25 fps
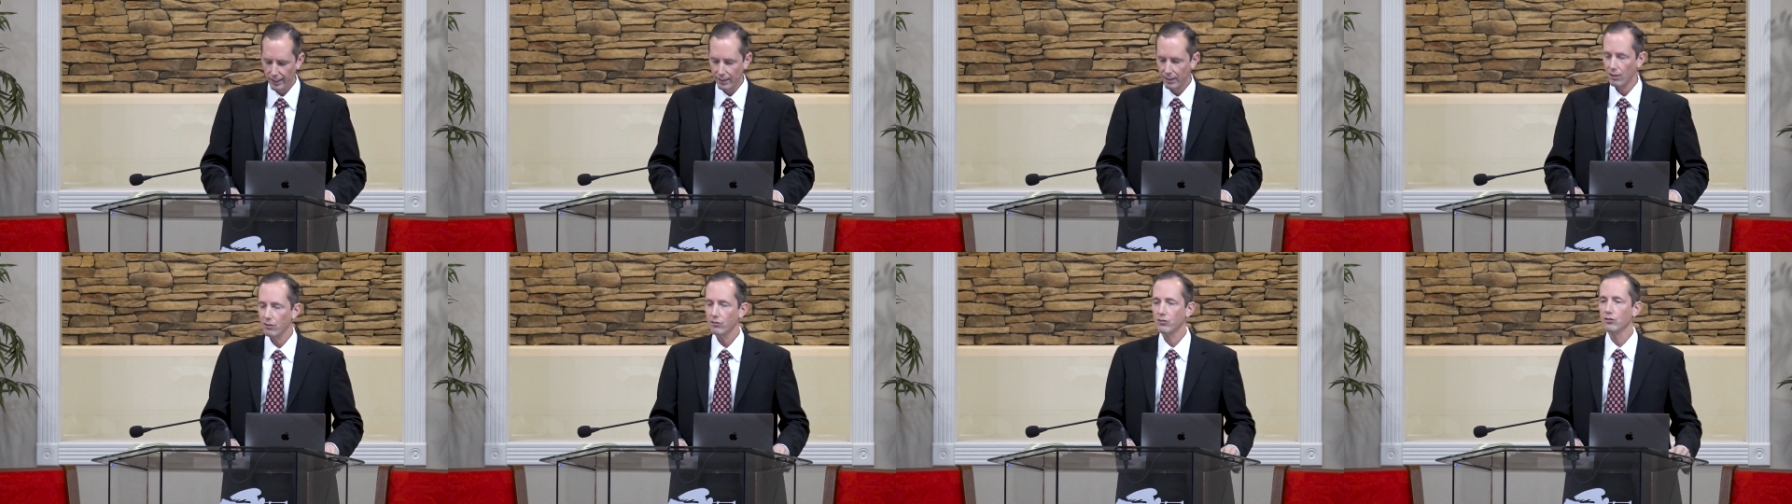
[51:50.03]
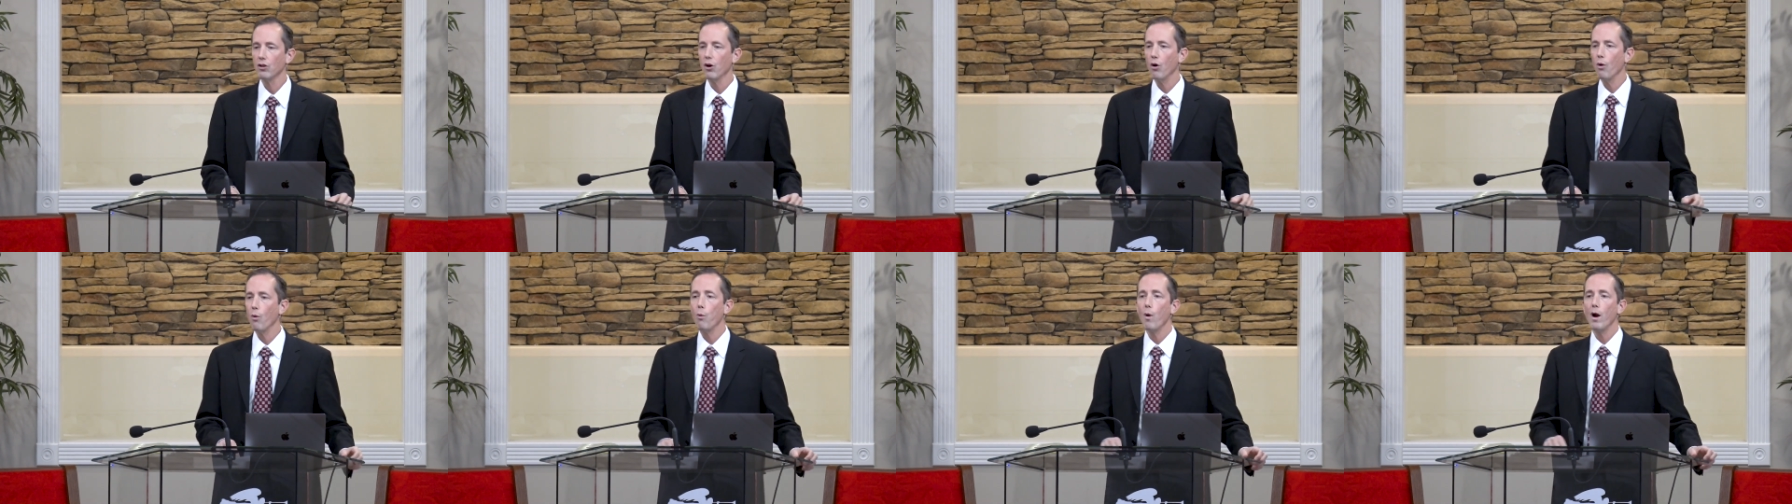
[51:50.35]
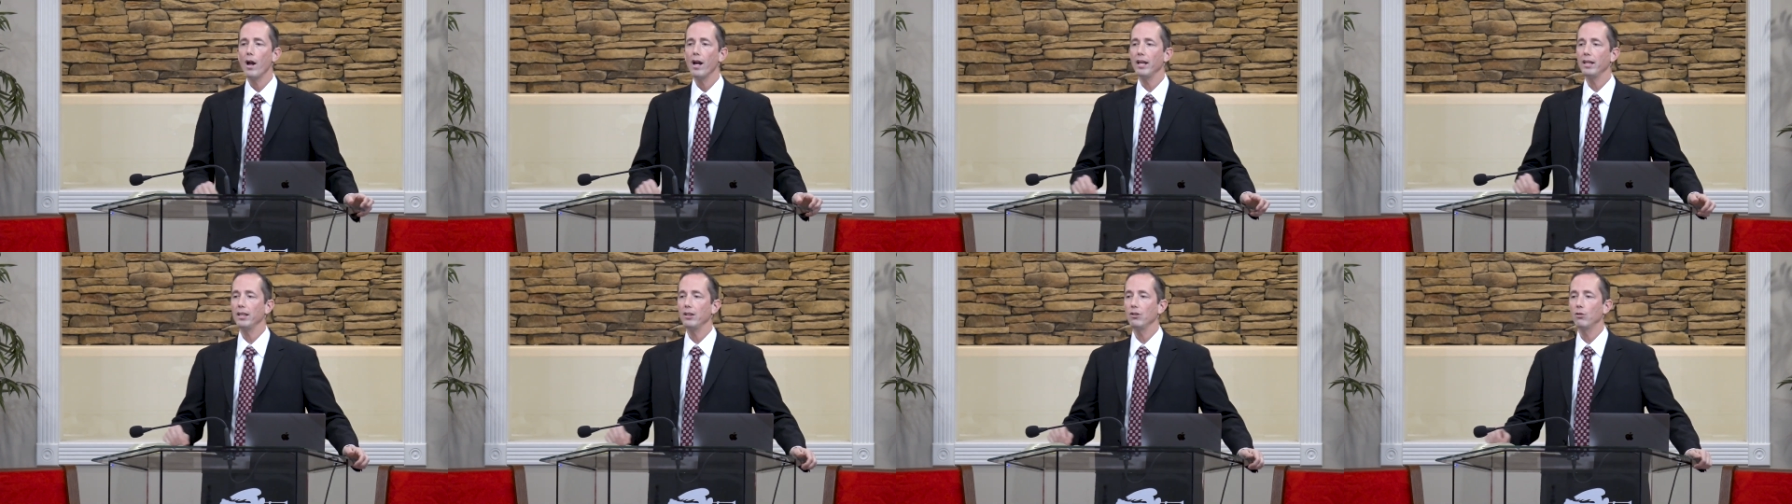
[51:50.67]
There's no
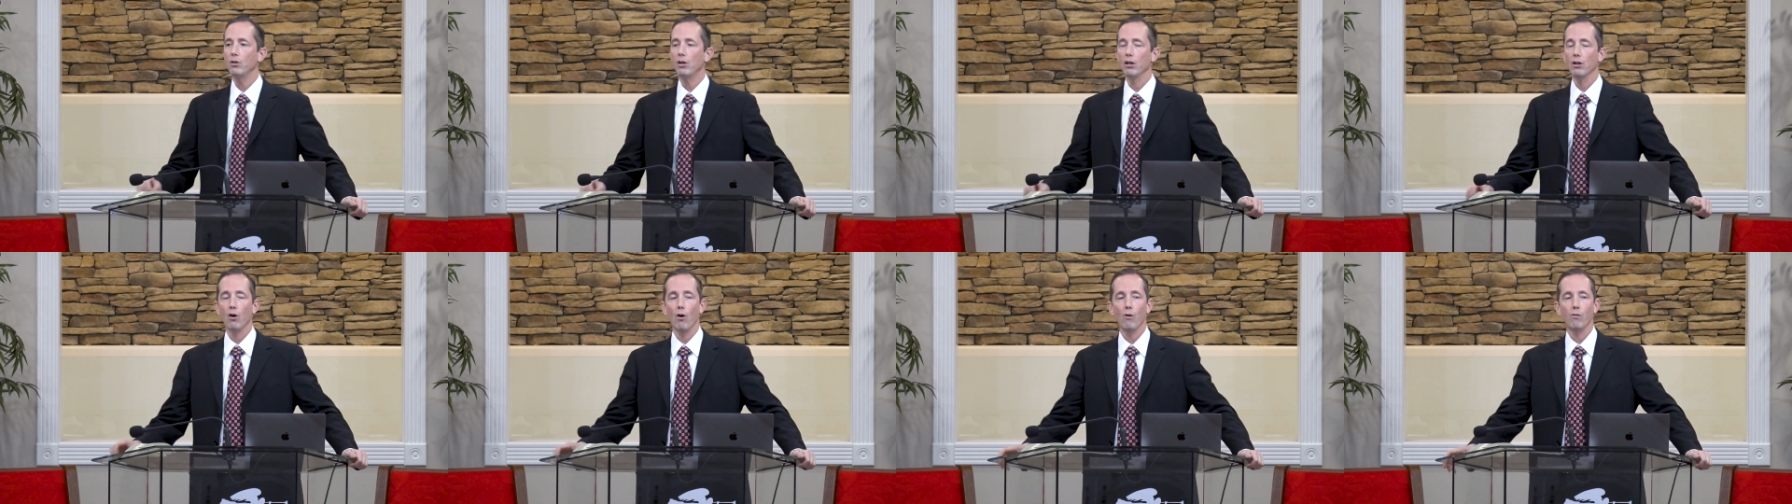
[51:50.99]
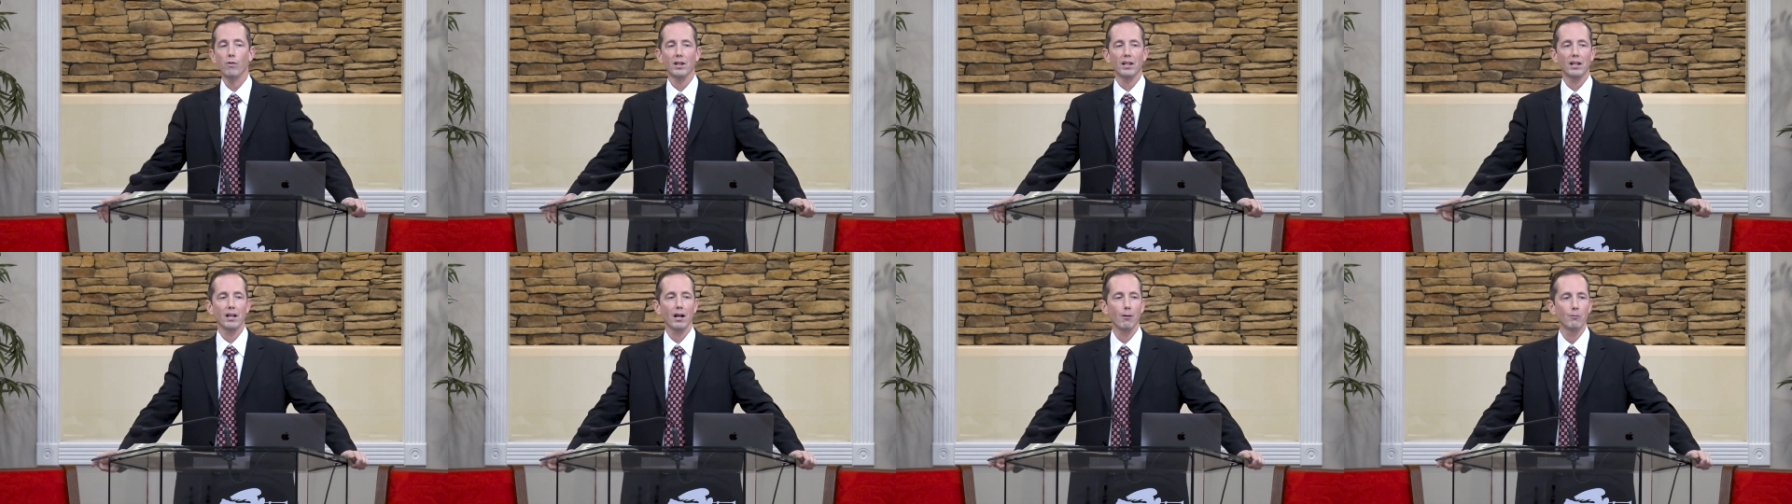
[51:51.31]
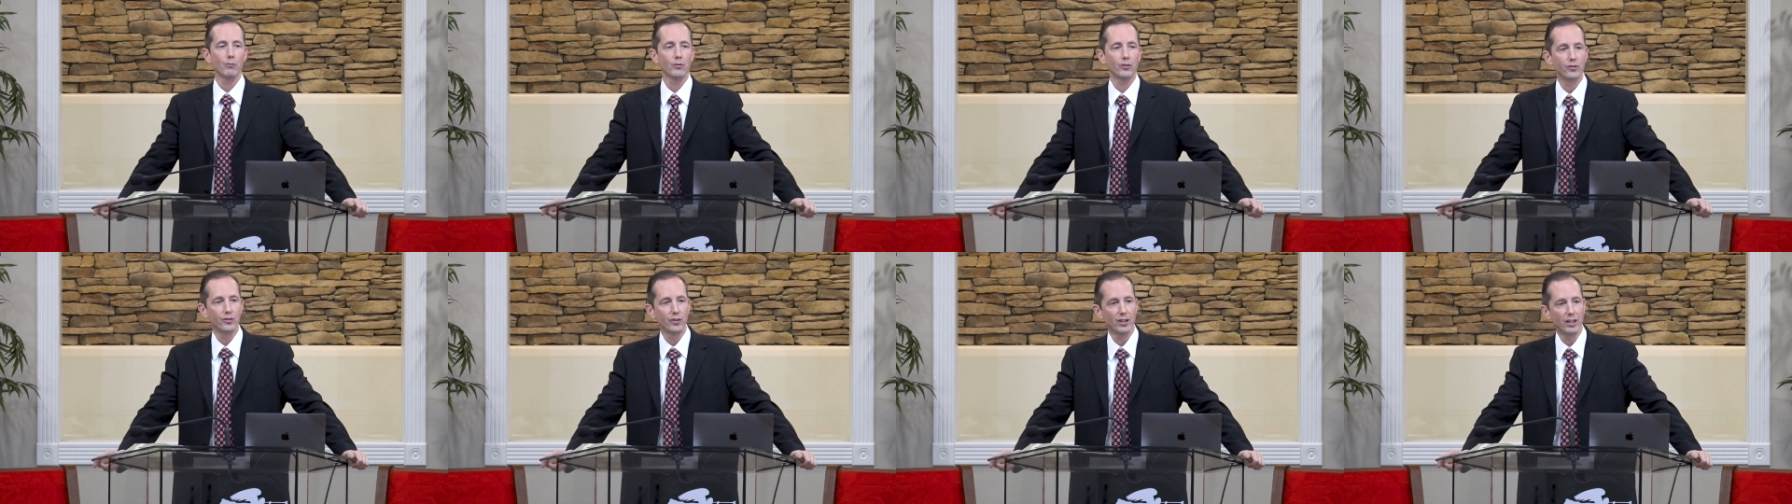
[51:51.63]
way you can
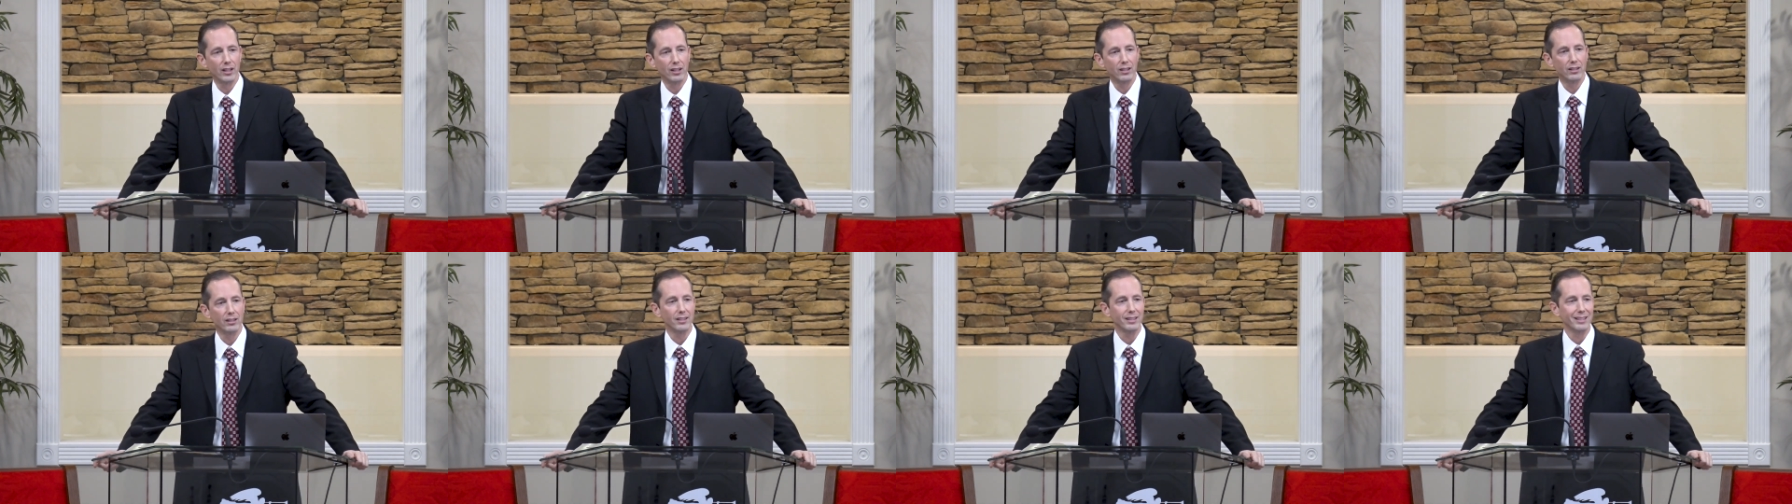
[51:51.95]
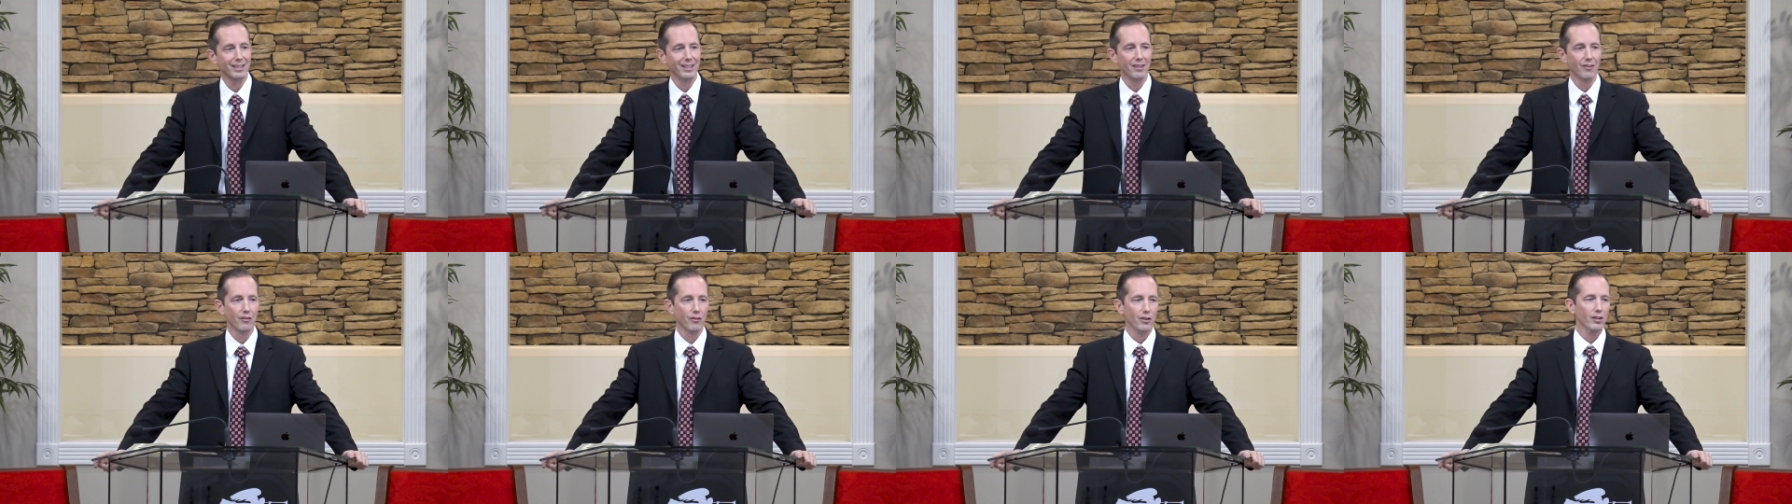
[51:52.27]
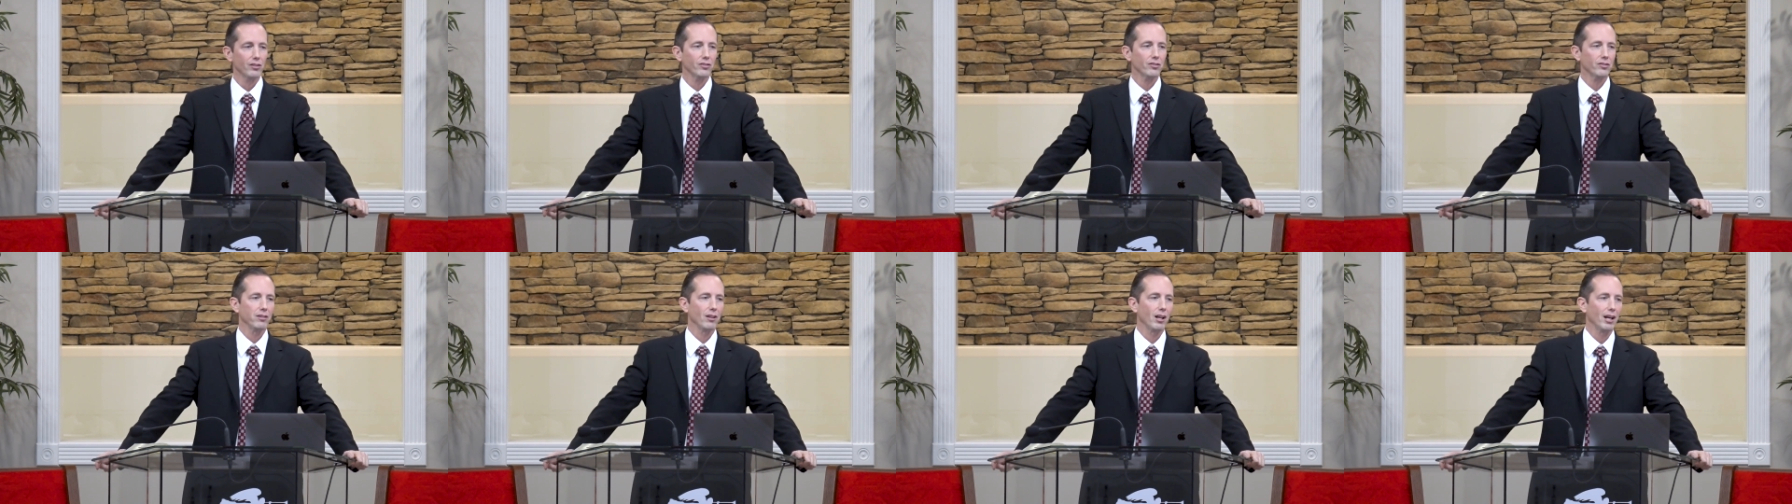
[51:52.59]
overcome sin in
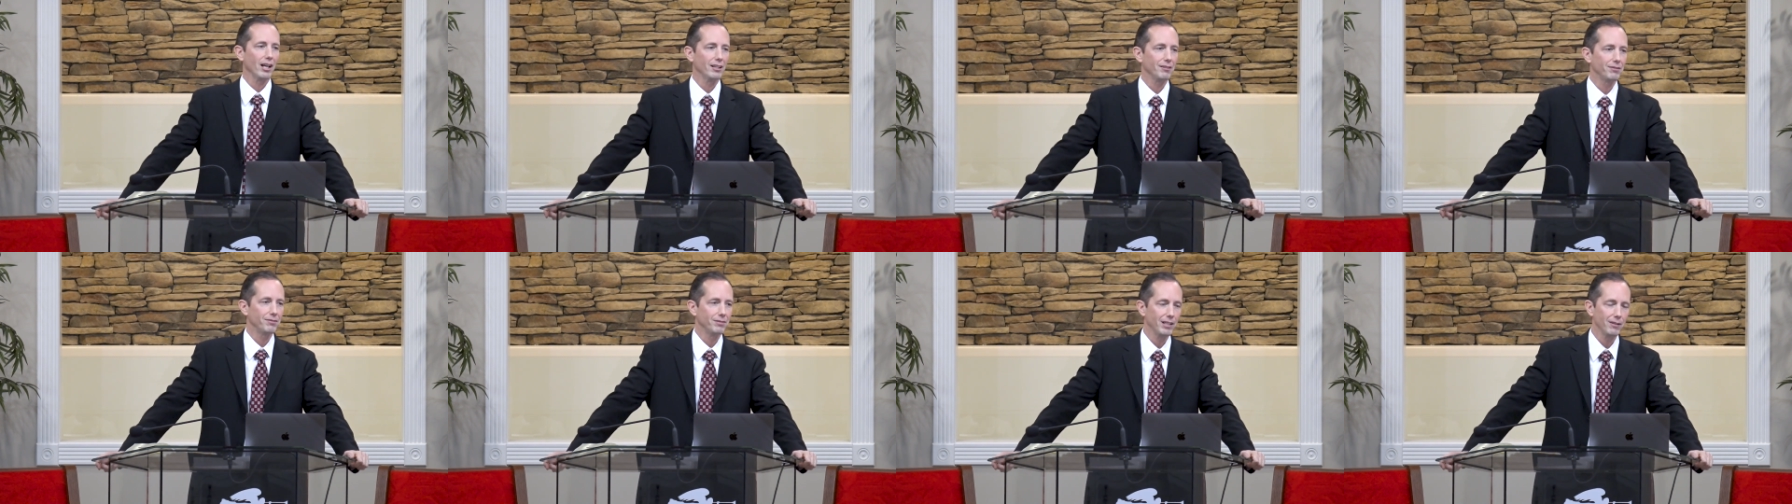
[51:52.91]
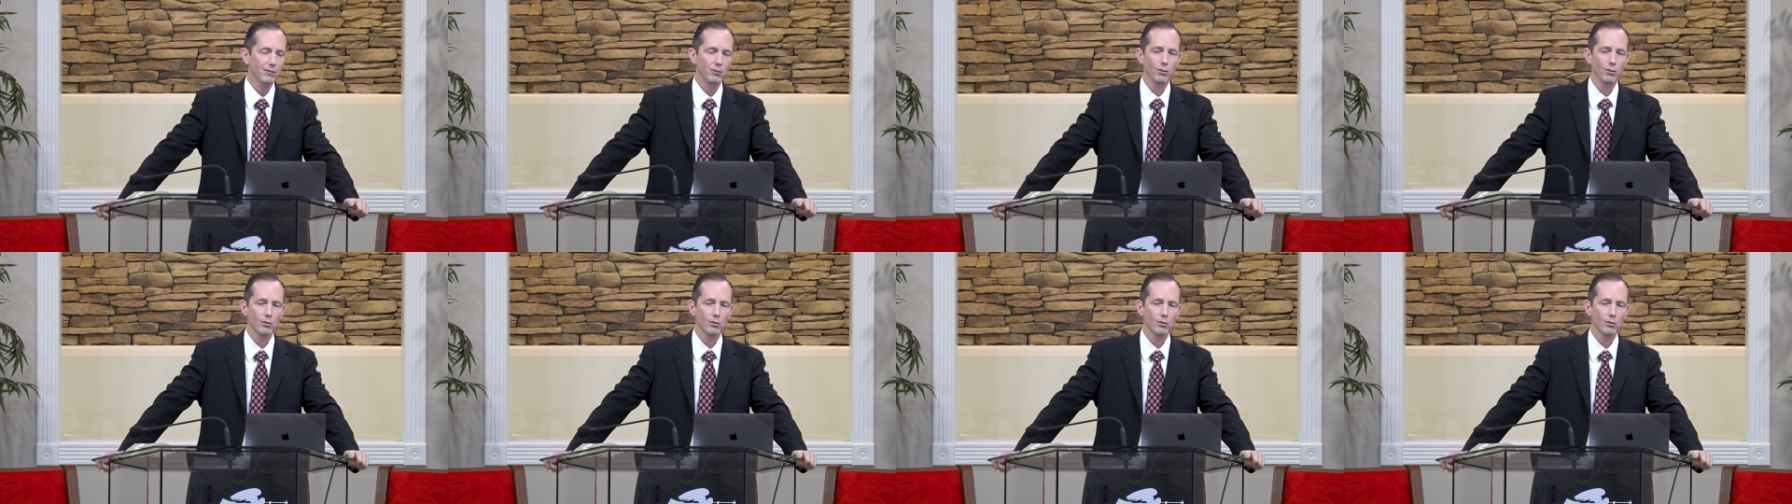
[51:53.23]
this life,